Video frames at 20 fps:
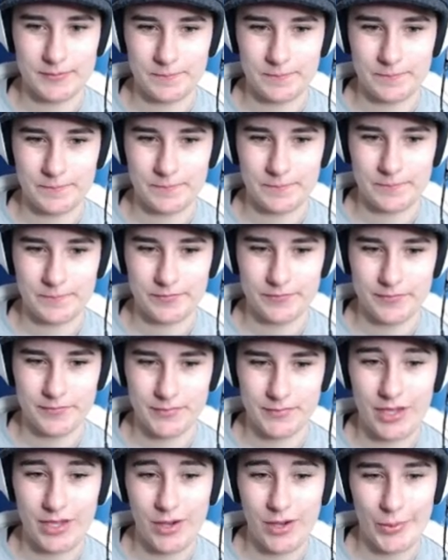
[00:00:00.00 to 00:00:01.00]
He always
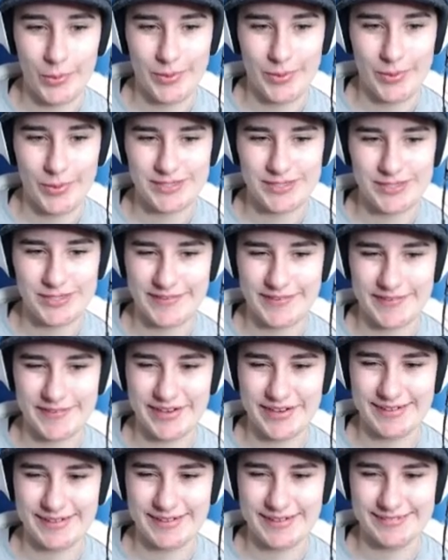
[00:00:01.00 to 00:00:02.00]
flirty.
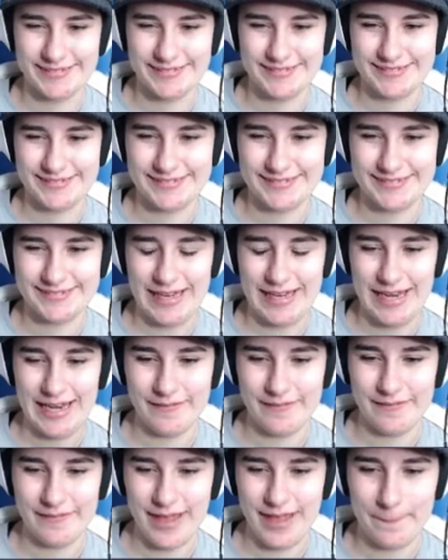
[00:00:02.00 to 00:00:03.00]
Love that.
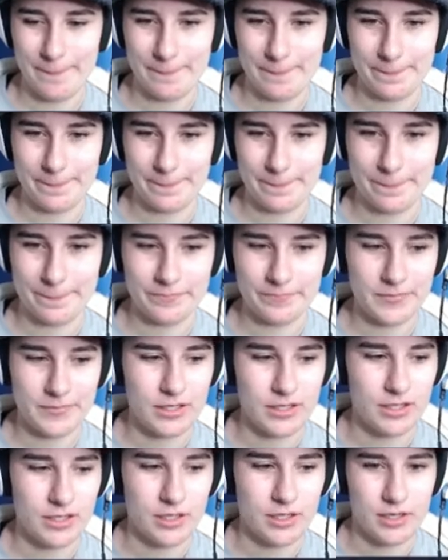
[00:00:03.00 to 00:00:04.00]

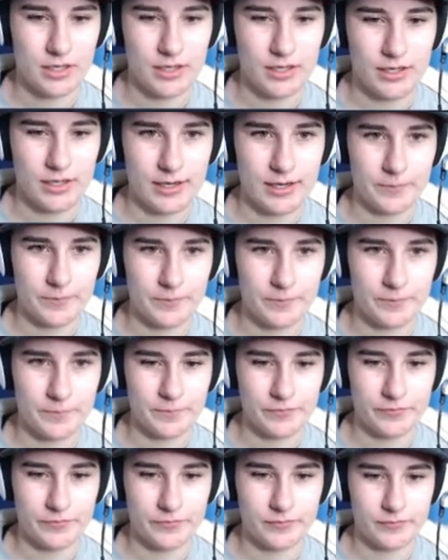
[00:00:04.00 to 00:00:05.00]
Alright.
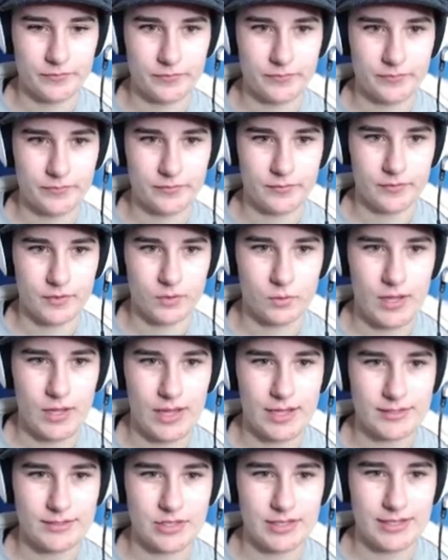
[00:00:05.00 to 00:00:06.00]
Well, our toddler
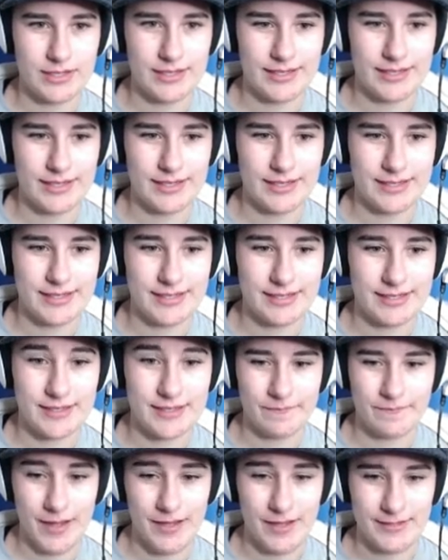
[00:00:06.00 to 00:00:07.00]
is fast
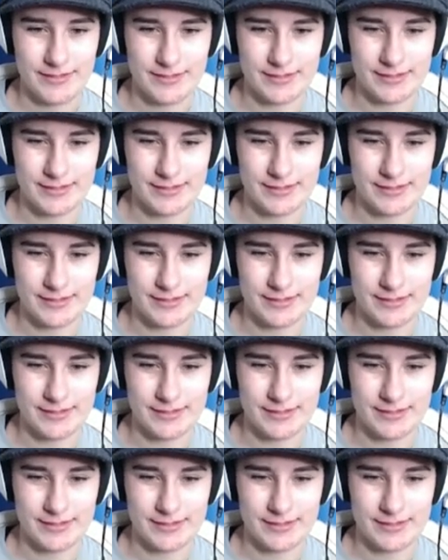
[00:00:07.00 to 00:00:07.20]
asleep.